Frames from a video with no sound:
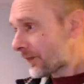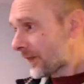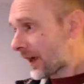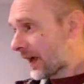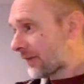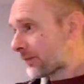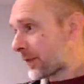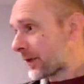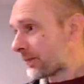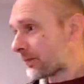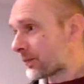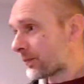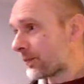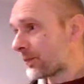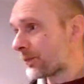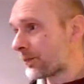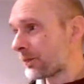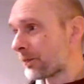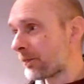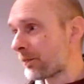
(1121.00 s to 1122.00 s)
I've been
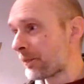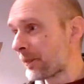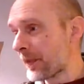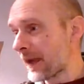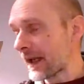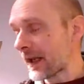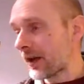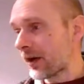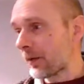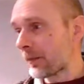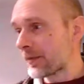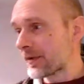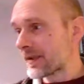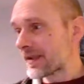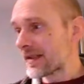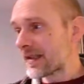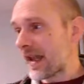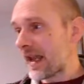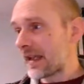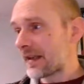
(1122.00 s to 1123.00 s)
picking up
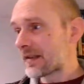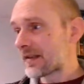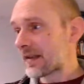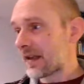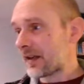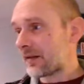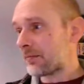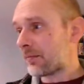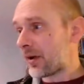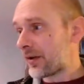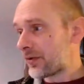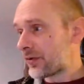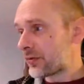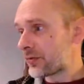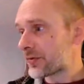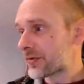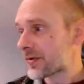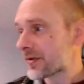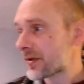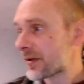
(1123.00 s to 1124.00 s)
sets and
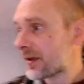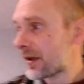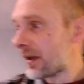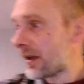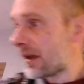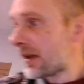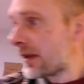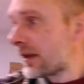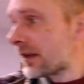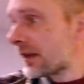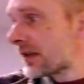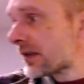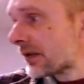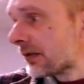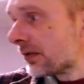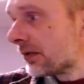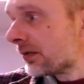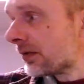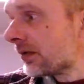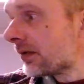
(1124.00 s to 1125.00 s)
bundles.
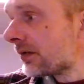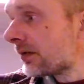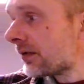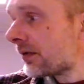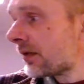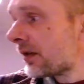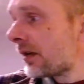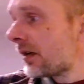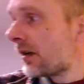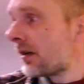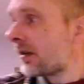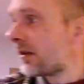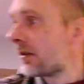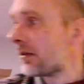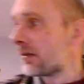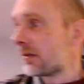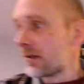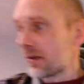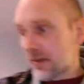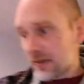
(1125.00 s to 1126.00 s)
So, you
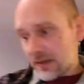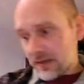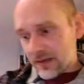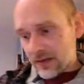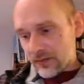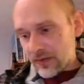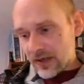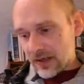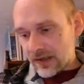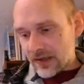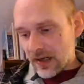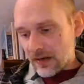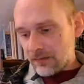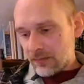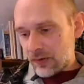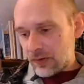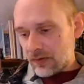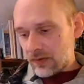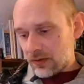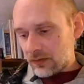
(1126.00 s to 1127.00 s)
know, here's a wee
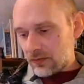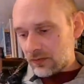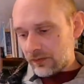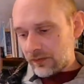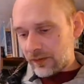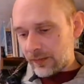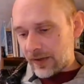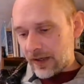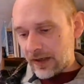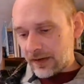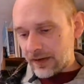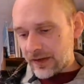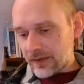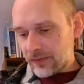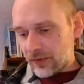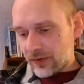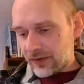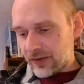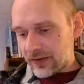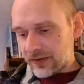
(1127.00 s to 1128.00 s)
example. I'll hopefully be getting
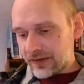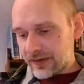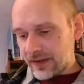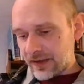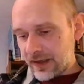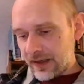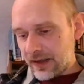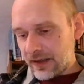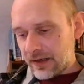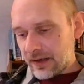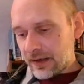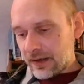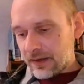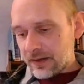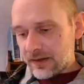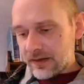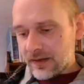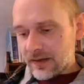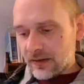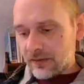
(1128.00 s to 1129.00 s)
this one done today.
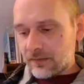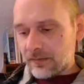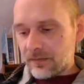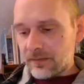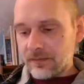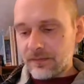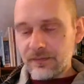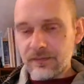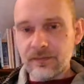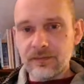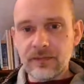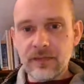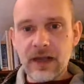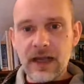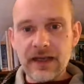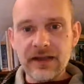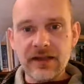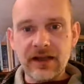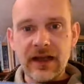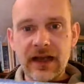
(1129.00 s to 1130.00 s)
Some
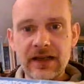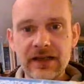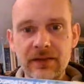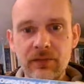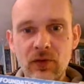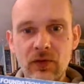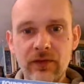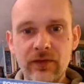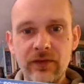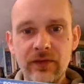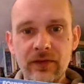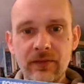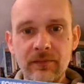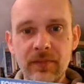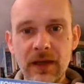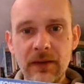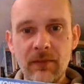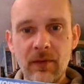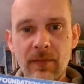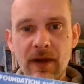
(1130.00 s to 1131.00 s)
Isaac Asimov
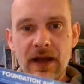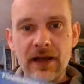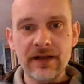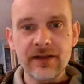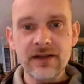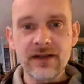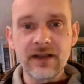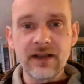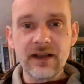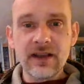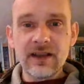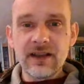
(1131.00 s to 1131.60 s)
paperbacks.